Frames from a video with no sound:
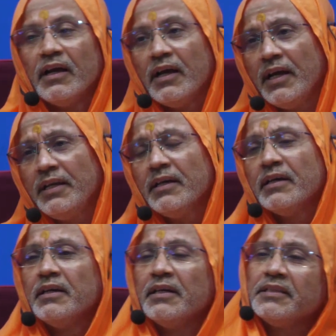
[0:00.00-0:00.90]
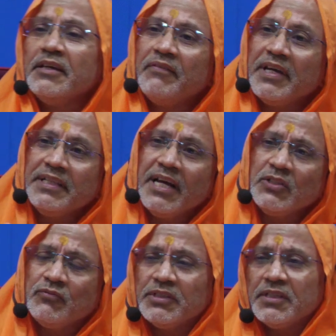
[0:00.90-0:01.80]
And the
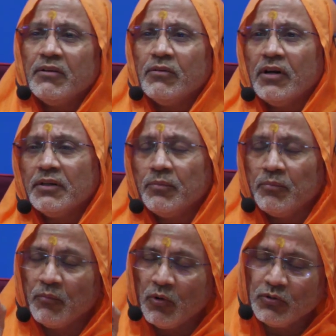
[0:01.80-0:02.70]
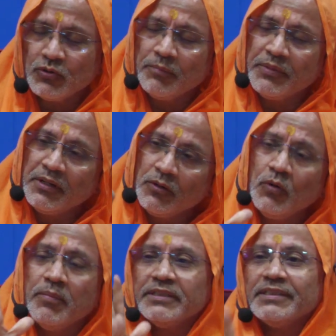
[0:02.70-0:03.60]
Vedas which have got most of the Rig
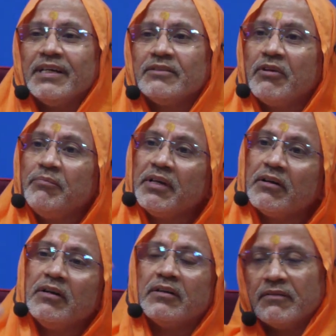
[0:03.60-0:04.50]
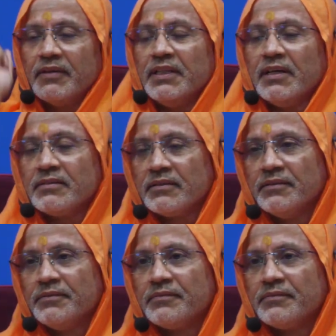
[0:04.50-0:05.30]
mantras will be called Rig Vedas.